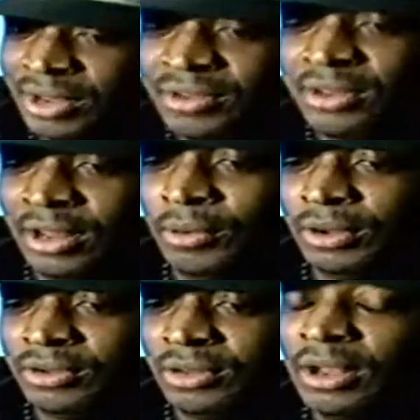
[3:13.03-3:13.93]
best
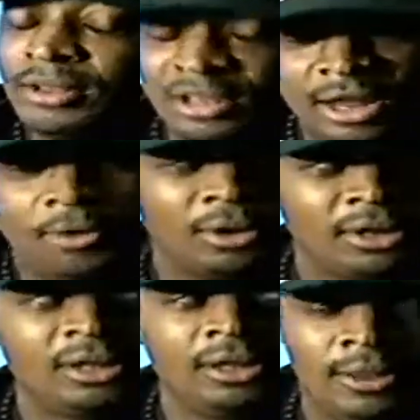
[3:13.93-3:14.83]
lyrics. Uh,
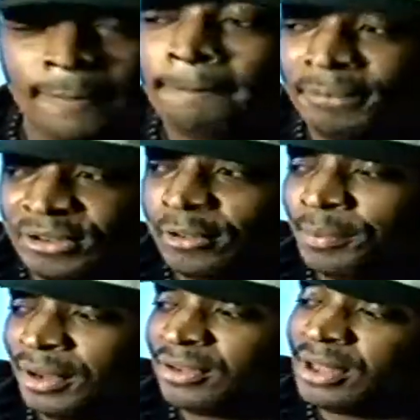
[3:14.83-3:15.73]
lyrically, mm-hmm. is
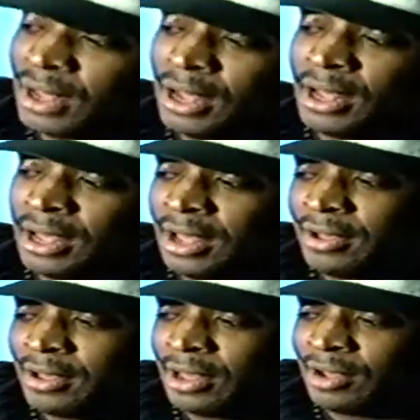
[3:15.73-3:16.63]
the best thing I, I
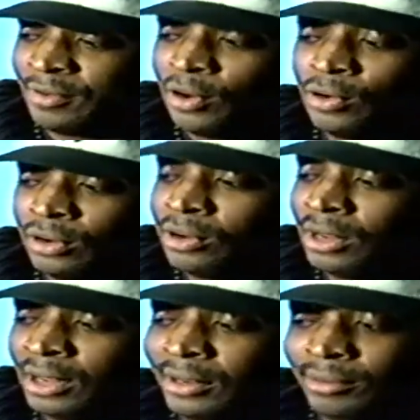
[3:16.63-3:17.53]
I've heard
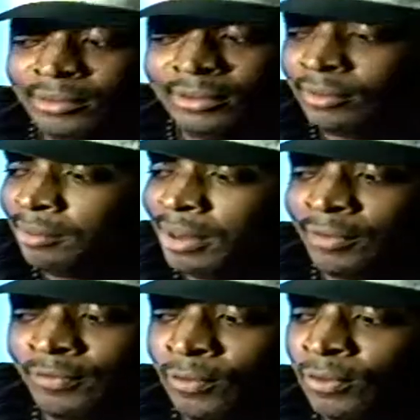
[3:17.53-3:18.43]

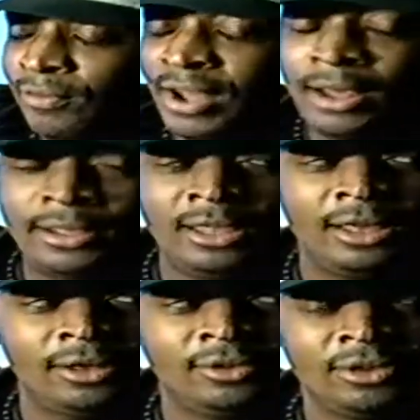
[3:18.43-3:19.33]
four or five
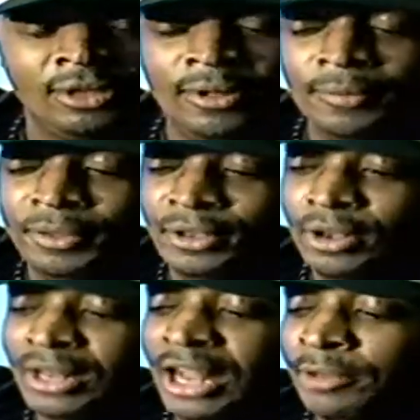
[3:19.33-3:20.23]
years. Mm-hmm. You
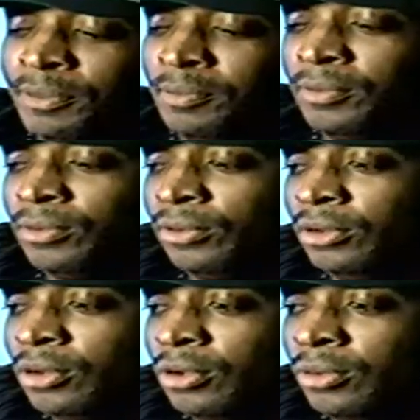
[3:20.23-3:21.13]
know, a lot of people,
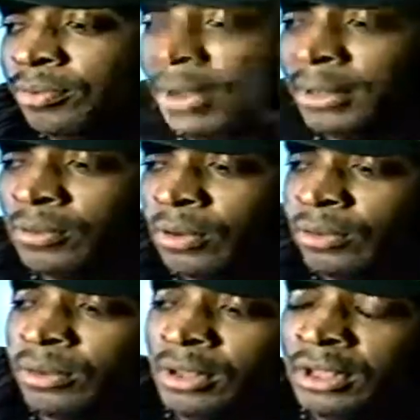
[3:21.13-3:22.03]
you know, probably
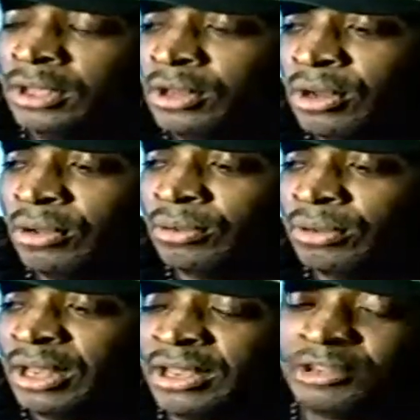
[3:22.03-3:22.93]
won't, you know,
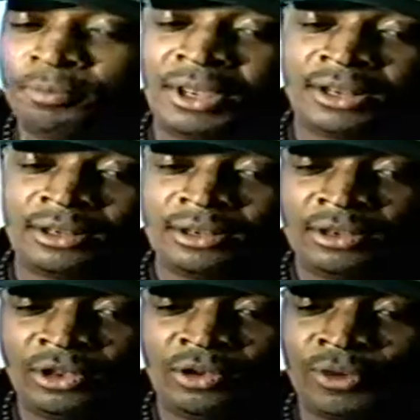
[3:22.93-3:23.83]
they expect
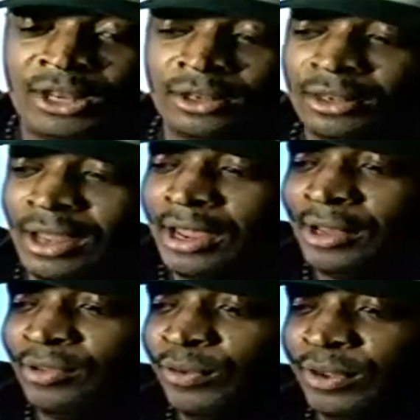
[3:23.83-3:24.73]
greater
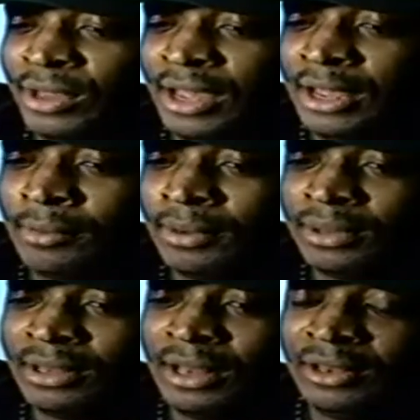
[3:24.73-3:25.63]
things for Kane,
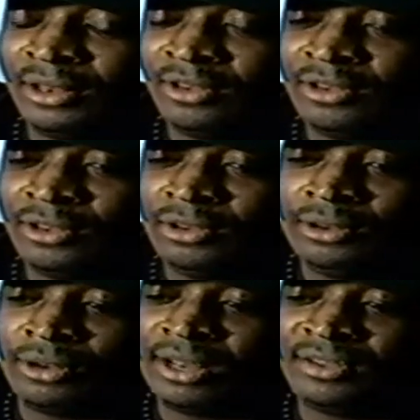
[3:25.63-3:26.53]
but they're just,
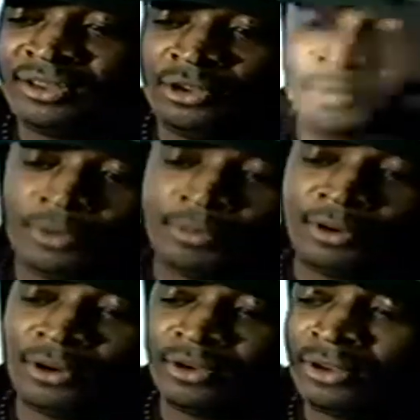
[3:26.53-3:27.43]
you know, that's stupid
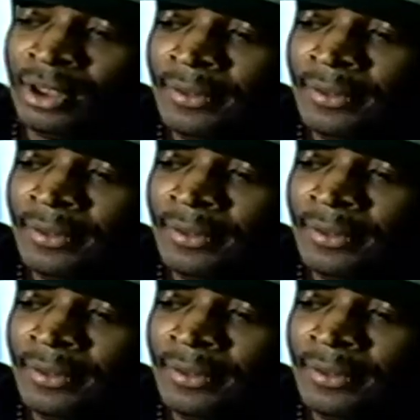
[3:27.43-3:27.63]
because